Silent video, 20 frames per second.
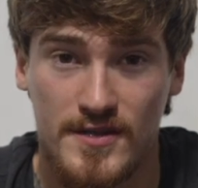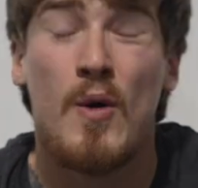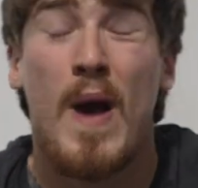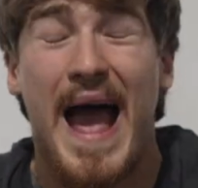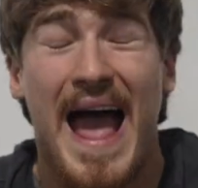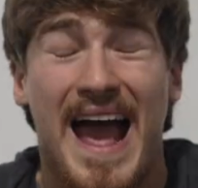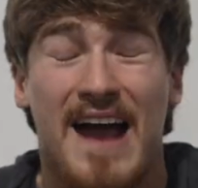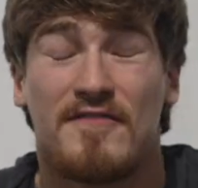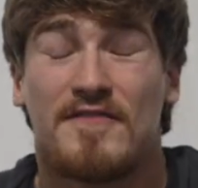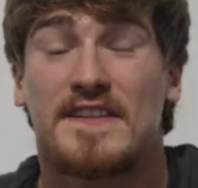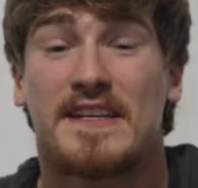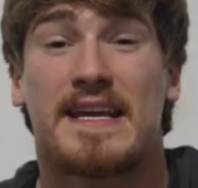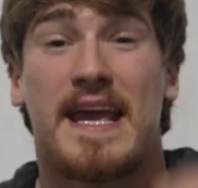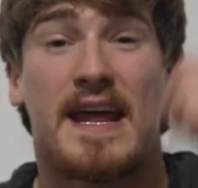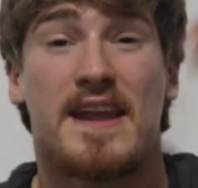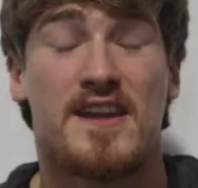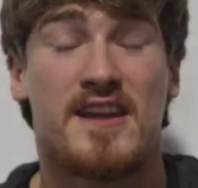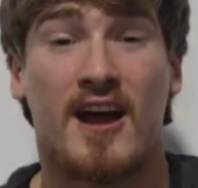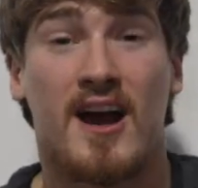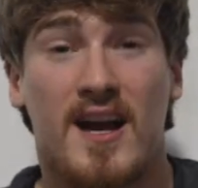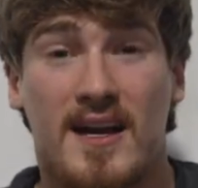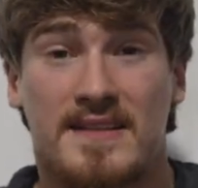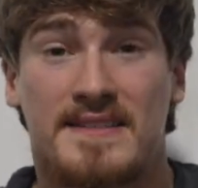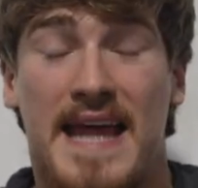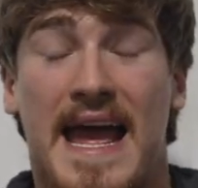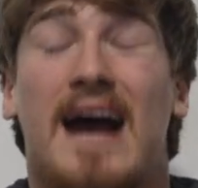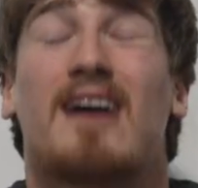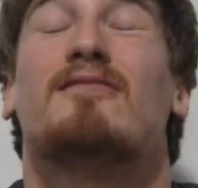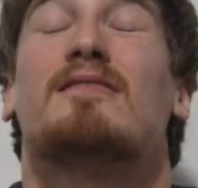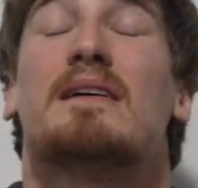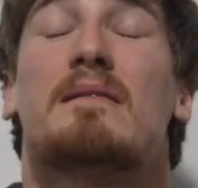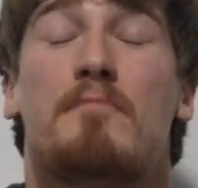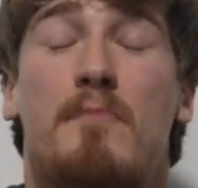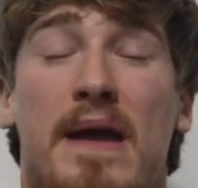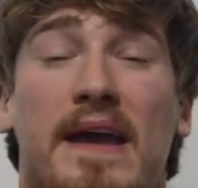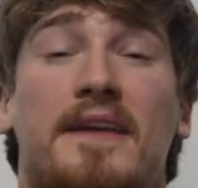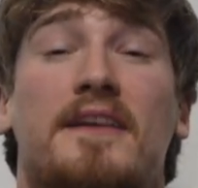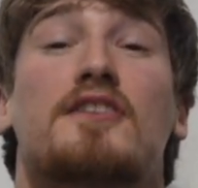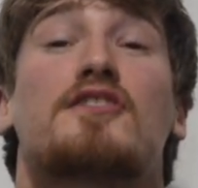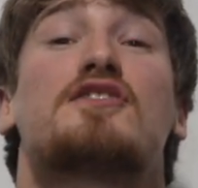You have to get knocked down and
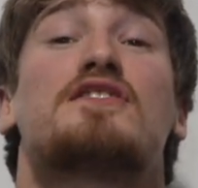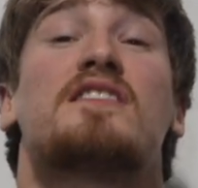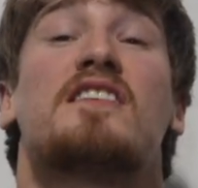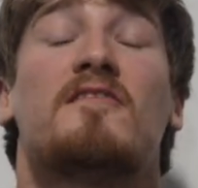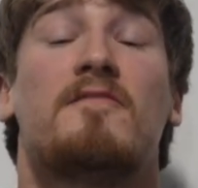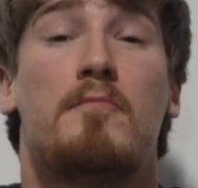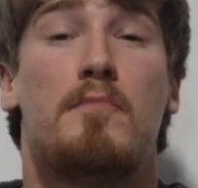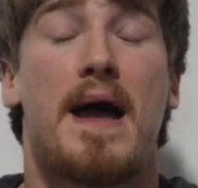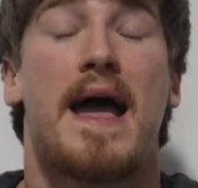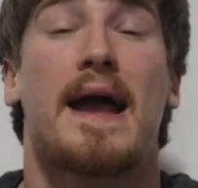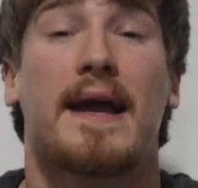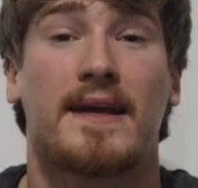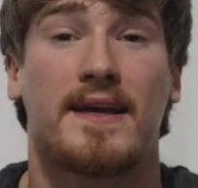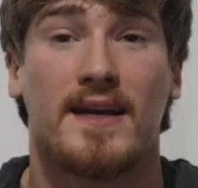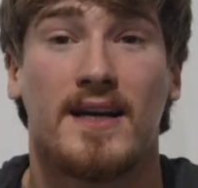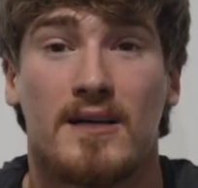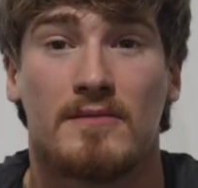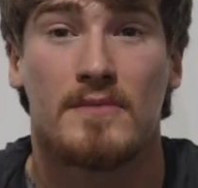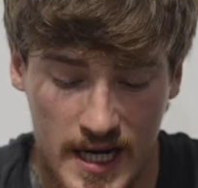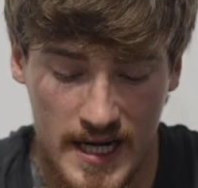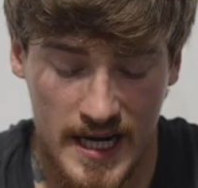pick yourself back up.